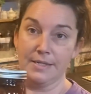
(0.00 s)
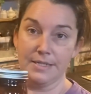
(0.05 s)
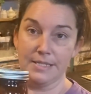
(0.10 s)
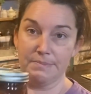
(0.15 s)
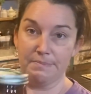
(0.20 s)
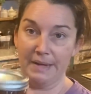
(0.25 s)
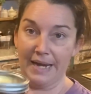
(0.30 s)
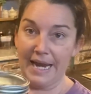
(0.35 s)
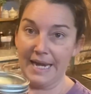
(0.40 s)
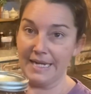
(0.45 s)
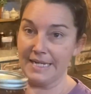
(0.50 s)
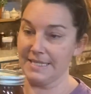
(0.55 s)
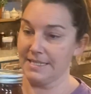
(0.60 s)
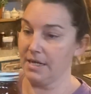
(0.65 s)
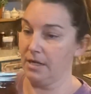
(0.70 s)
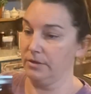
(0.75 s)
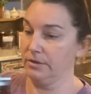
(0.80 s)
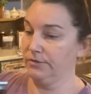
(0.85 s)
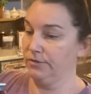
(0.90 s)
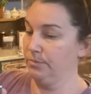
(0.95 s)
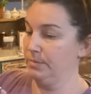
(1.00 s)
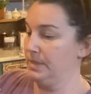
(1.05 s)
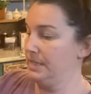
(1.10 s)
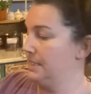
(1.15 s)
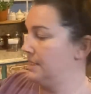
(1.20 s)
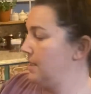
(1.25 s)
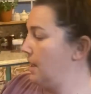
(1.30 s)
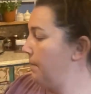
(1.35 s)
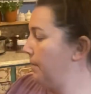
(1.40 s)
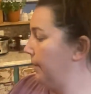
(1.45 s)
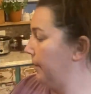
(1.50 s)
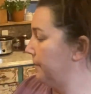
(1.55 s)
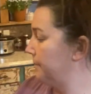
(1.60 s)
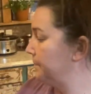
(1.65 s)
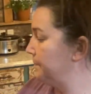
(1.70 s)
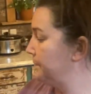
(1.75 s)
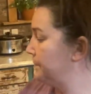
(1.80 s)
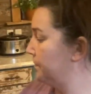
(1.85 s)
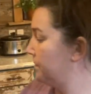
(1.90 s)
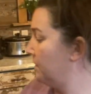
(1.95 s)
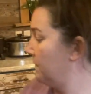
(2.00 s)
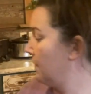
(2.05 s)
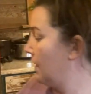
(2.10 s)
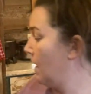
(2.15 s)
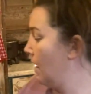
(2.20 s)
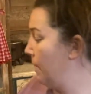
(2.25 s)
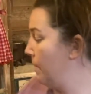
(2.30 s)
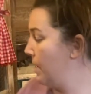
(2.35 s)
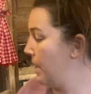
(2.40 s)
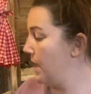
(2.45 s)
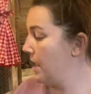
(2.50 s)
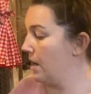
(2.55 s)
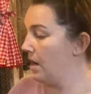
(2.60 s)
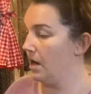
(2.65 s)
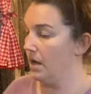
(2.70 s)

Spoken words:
spaghetti sauce from this summer. But